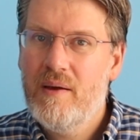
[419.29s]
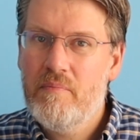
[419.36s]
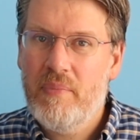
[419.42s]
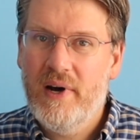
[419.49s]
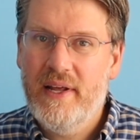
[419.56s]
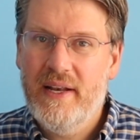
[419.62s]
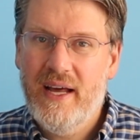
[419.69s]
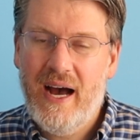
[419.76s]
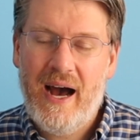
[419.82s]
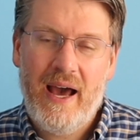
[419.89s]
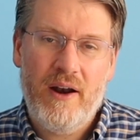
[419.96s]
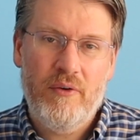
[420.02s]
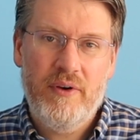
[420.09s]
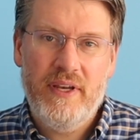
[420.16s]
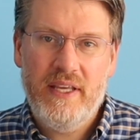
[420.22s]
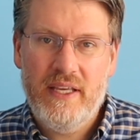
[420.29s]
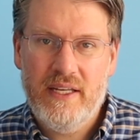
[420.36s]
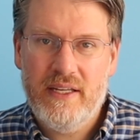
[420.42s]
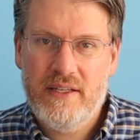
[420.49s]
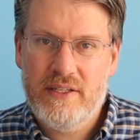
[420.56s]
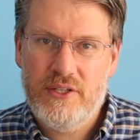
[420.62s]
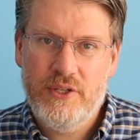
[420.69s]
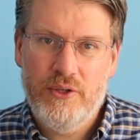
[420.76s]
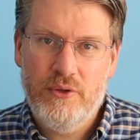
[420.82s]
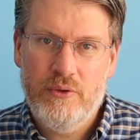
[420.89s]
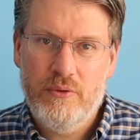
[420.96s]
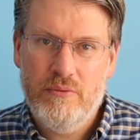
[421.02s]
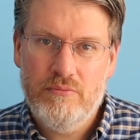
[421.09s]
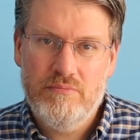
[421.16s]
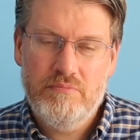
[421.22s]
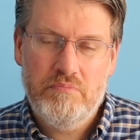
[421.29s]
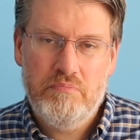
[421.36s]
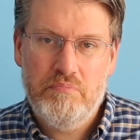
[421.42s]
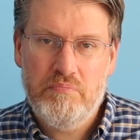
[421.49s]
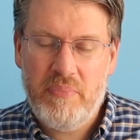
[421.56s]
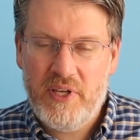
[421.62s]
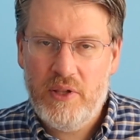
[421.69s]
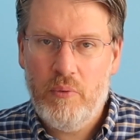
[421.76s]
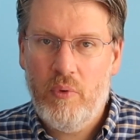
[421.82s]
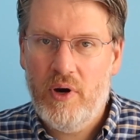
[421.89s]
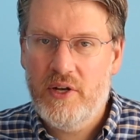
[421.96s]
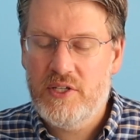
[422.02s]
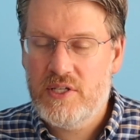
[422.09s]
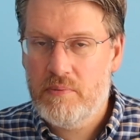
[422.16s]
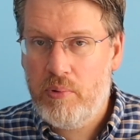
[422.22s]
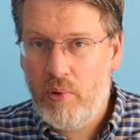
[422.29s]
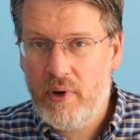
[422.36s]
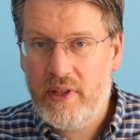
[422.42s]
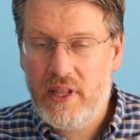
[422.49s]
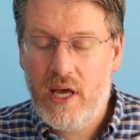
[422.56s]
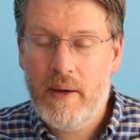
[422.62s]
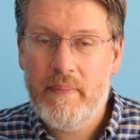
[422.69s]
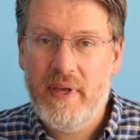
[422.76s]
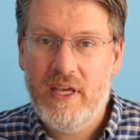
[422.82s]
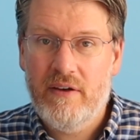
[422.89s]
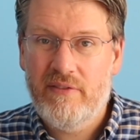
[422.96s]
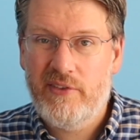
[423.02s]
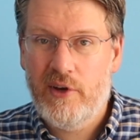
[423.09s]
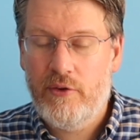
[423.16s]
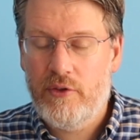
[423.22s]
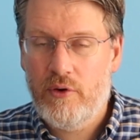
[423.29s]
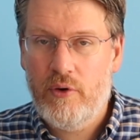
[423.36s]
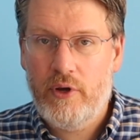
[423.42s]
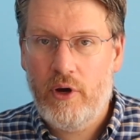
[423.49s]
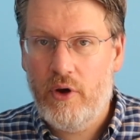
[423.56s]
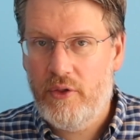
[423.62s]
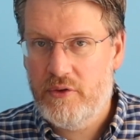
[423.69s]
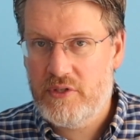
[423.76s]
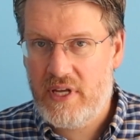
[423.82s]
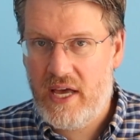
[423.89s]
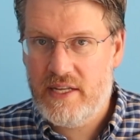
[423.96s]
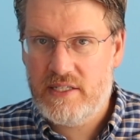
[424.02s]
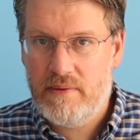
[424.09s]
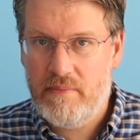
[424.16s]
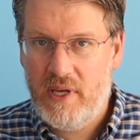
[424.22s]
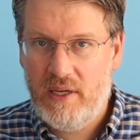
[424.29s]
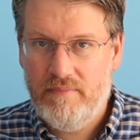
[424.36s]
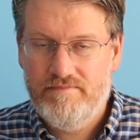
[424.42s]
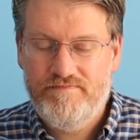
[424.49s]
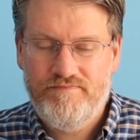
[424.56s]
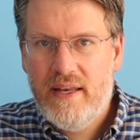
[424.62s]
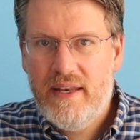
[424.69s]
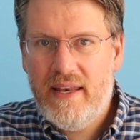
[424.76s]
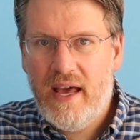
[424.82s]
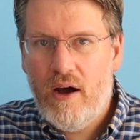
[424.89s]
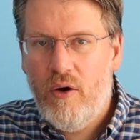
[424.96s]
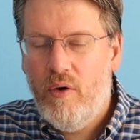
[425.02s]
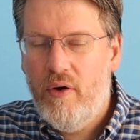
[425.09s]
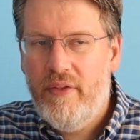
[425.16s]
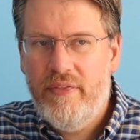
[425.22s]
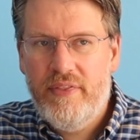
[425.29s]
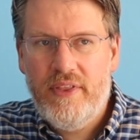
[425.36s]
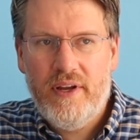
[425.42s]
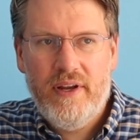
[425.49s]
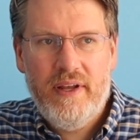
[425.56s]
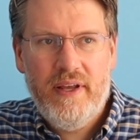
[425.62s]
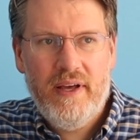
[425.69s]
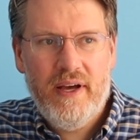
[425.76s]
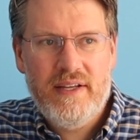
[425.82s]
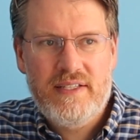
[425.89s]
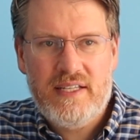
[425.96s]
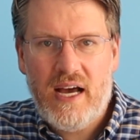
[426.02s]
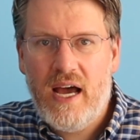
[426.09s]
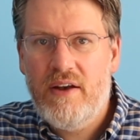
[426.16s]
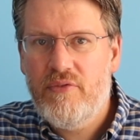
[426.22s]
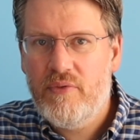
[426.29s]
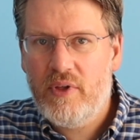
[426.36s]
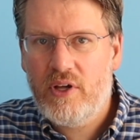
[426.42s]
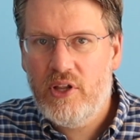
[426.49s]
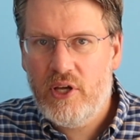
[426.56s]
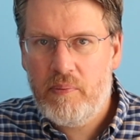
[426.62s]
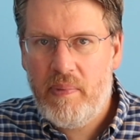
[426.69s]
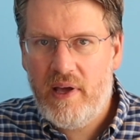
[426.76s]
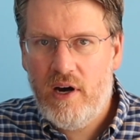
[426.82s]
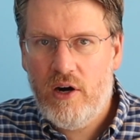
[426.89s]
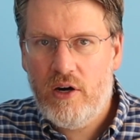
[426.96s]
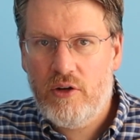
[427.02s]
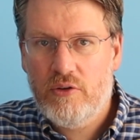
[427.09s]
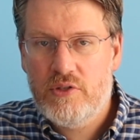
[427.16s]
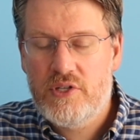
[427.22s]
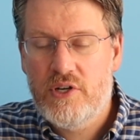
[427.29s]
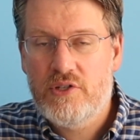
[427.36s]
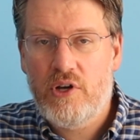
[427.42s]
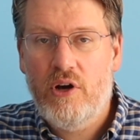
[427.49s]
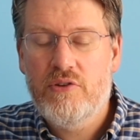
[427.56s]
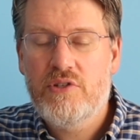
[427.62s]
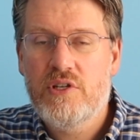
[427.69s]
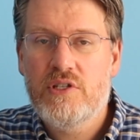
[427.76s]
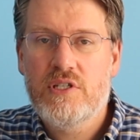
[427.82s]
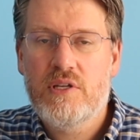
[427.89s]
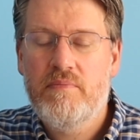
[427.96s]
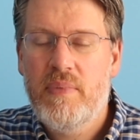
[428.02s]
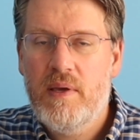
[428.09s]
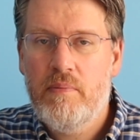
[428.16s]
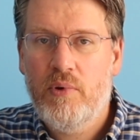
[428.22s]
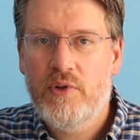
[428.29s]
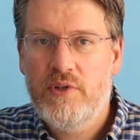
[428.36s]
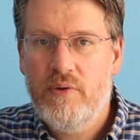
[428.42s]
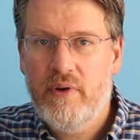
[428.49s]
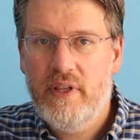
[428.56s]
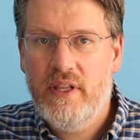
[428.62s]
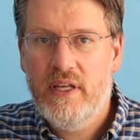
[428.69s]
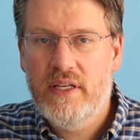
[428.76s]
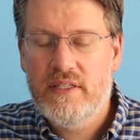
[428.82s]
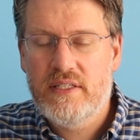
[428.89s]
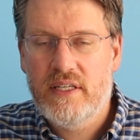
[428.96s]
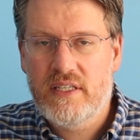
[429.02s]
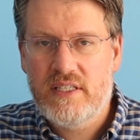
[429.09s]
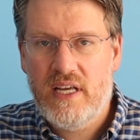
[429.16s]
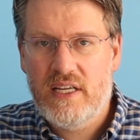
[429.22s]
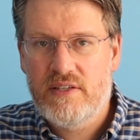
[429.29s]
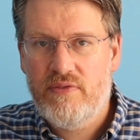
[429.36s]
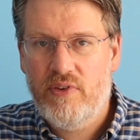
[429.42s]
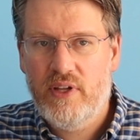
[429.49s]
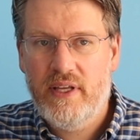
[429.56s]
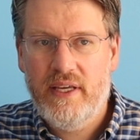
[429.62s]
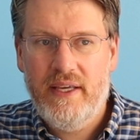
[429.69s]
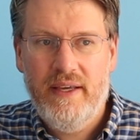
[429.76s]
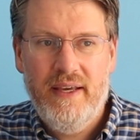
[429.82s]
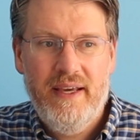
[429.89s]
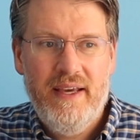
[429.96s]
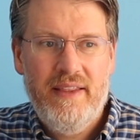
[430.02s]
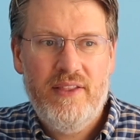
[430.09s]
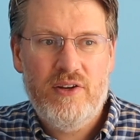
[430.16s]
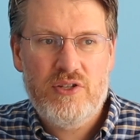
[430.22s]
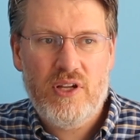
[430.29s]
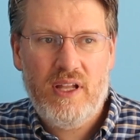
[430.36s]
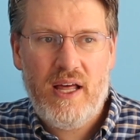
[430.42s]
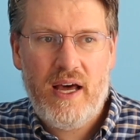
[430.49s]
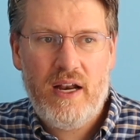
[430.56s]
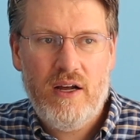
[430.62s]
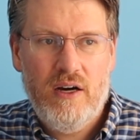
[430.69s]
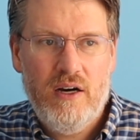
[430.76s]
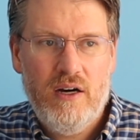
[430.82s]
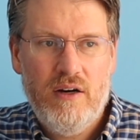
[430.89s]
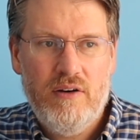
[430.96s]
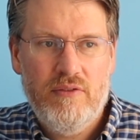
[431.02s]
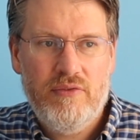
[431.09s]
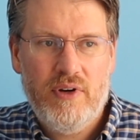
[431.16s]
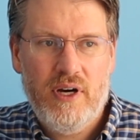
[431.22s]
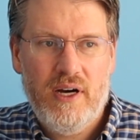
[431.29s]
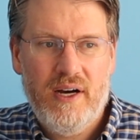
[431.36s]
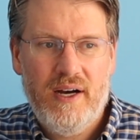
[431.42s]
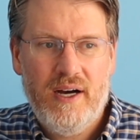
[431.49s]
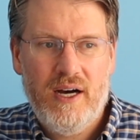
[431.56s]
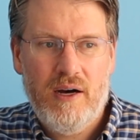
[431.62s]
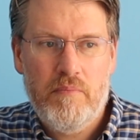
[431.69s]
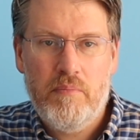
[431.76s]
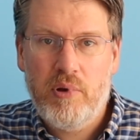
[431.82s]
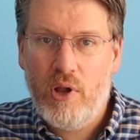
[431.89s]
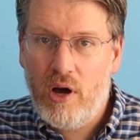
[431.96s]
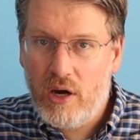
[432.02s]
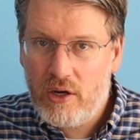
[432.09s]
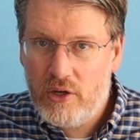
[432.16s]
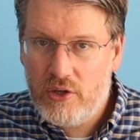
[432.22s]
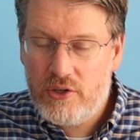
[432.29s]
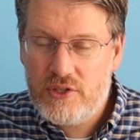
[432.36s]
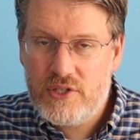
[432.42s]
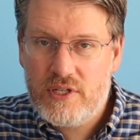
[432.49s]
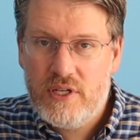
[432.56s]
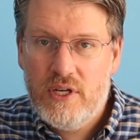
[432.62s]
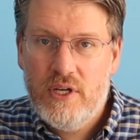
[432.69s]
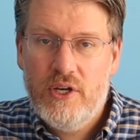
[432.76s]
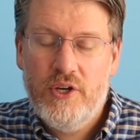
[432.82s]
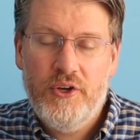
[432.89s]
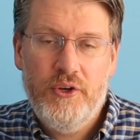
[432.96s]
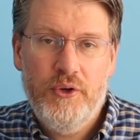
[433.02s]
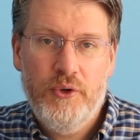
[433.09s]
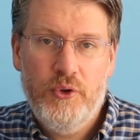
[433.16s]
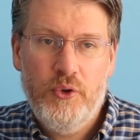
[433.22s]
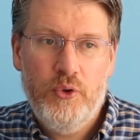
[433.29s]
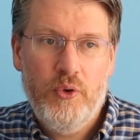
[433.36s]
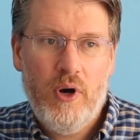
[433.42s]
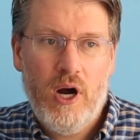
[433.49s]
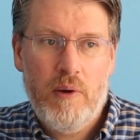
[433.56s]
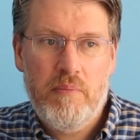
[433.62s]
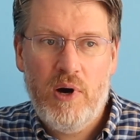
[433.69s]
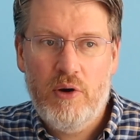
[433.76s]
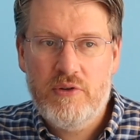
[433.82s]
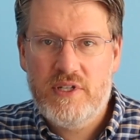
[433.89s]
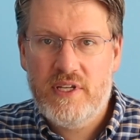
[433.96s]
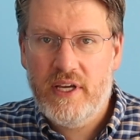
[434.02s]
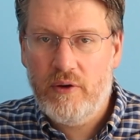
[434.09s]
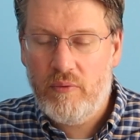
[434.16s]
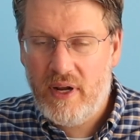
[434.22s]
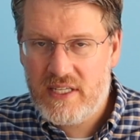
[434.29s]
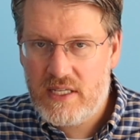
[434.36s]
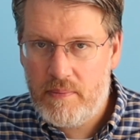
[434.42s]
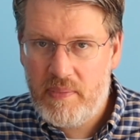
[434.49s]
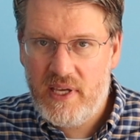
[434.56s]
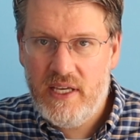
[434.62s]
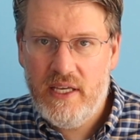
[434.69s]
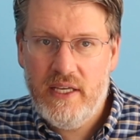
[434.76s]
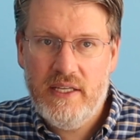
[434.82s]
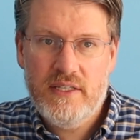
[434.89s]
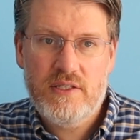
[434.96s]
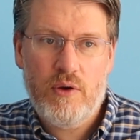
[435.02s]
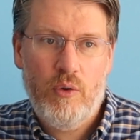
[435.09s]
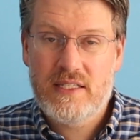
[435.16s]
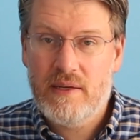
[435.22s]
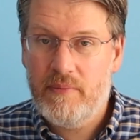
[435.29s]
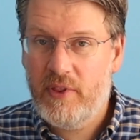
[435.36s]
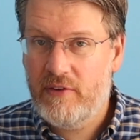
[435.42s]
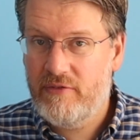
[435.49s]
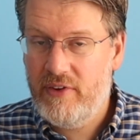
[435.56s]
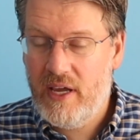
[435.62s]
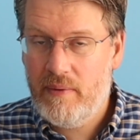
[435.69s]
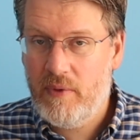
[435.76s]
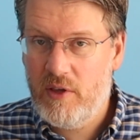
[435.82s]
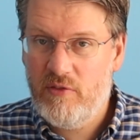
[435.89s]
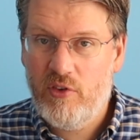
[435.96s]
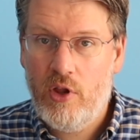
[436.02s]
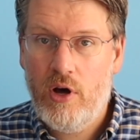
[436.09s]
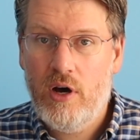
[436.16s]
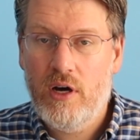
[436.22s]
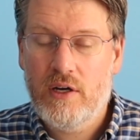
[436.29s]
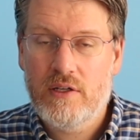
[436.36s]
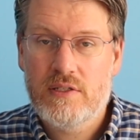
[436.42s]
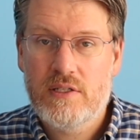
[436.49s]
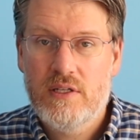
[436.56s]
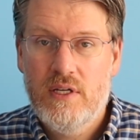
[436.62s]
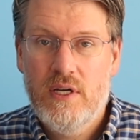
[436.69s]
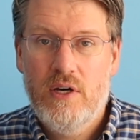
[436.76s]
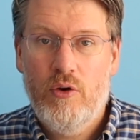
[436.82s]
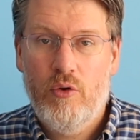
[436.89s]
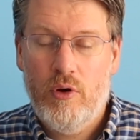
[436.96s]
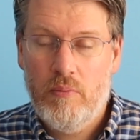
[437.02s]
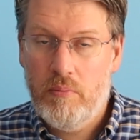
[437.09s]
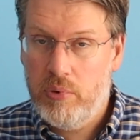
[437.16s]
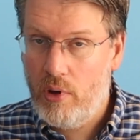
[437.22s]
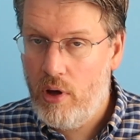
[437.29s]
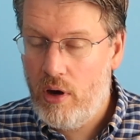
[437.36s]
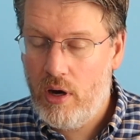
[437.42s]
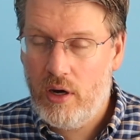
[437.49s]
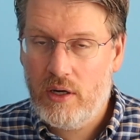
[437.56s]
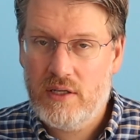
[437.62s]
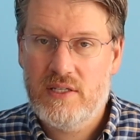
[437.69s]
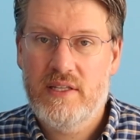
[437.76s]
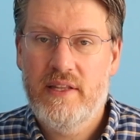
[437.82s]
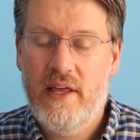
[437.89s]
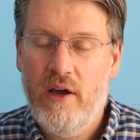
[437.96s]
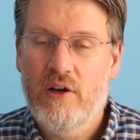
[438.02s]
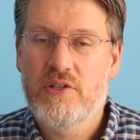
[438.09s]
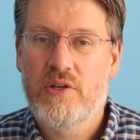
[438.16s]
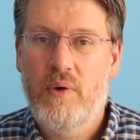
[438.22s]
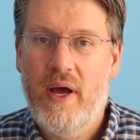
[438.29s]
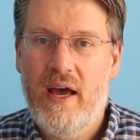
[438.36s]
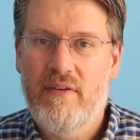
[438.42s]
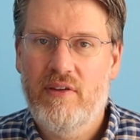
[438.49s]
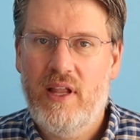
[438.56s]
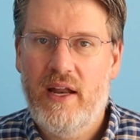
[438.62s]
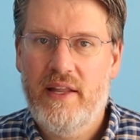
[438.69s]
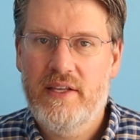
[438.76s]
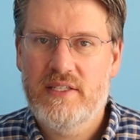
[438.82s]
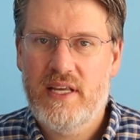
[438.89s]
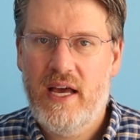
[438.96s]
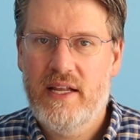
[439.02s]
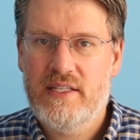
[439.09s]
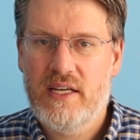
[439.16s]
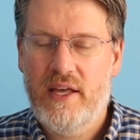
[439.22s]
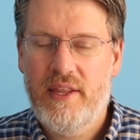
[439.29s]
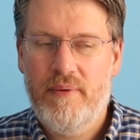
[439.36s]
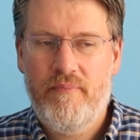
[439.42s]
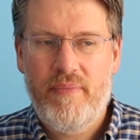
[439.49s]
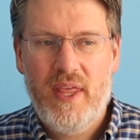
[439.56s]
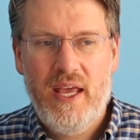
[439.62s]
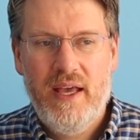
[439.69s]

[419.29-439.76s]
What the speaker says: but I don't need to be the one supporting them if they're throwing all those ads at me. Now, aside from the clickbait articles, there's also some people doing this successfully. There's a lot of bloggers who are posting recipes, some of the family vlogs or blogs, they also have a lot of these ads on them.